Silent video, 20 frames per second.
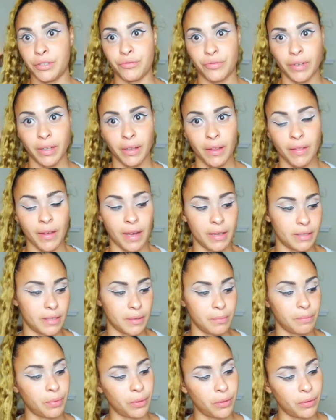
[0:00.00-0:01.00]
really that
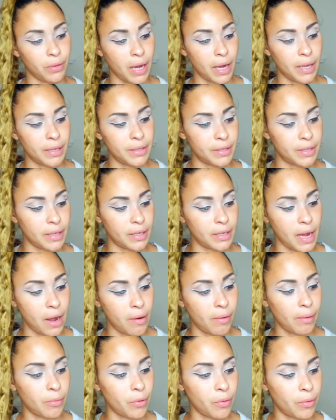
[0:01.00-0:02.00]
simple, you guys. Now
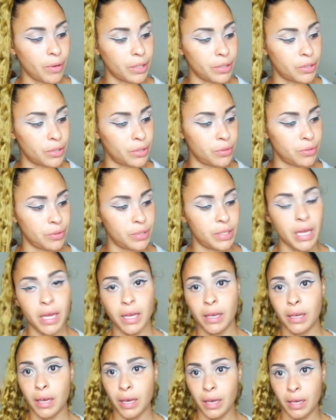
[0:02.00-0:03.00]
I'm going to
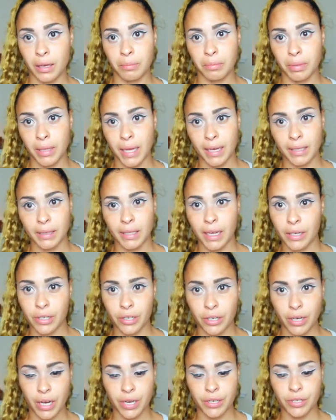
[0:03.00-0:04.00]
take a black liner
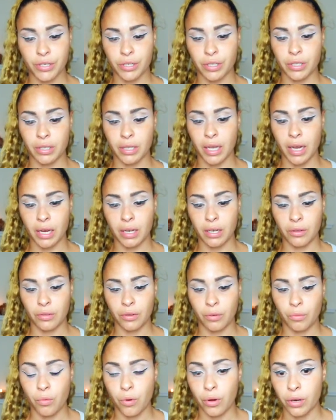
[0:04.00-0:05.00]
and just line the
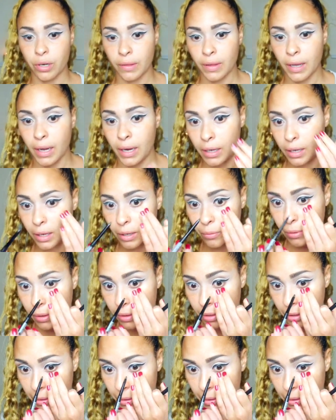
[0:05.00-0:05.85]
waterline with